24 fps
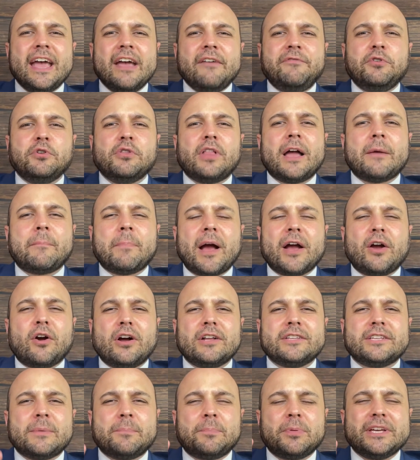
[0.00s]
If you like my
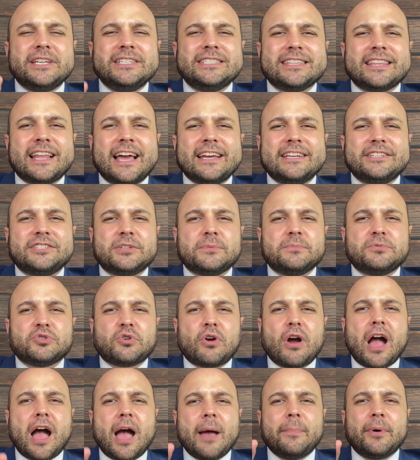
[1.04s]
content, please like,
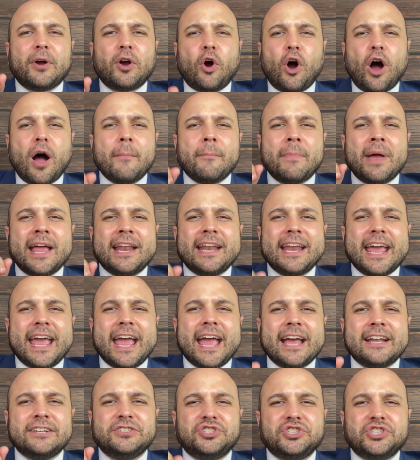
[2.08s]
subscribe, comment,
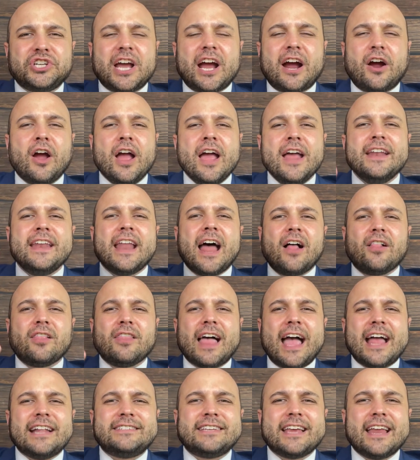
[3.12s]
and share. Now
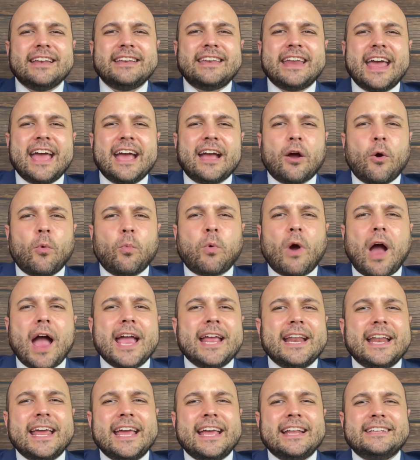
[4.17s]
let's dig
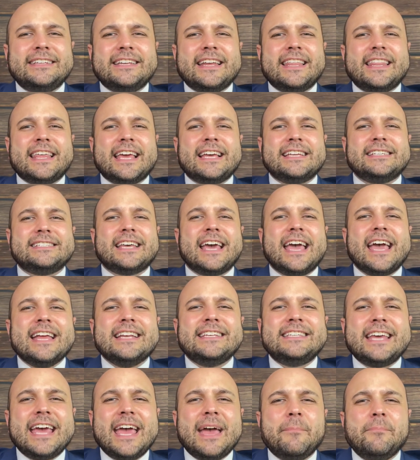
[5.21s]
right into this.
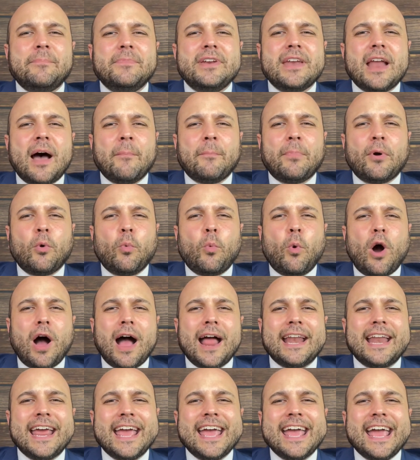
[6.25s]
Tip number
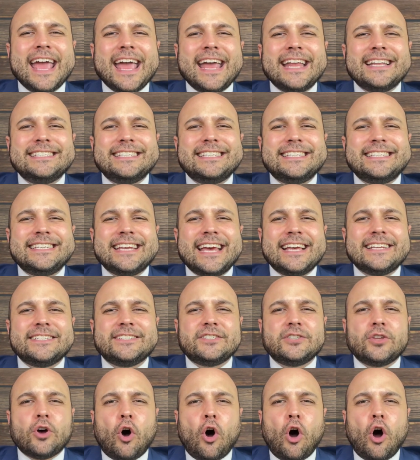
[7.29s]
1,
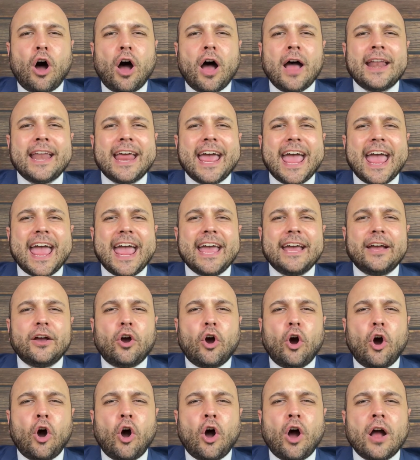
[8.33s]
insist on a
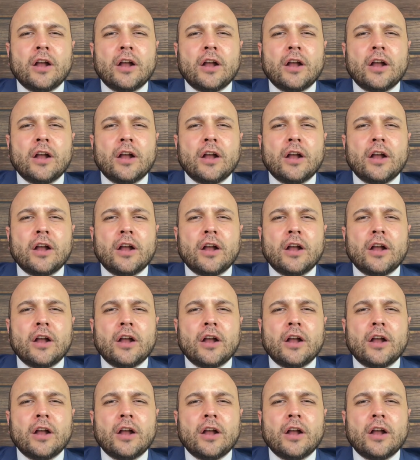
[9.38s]
contract.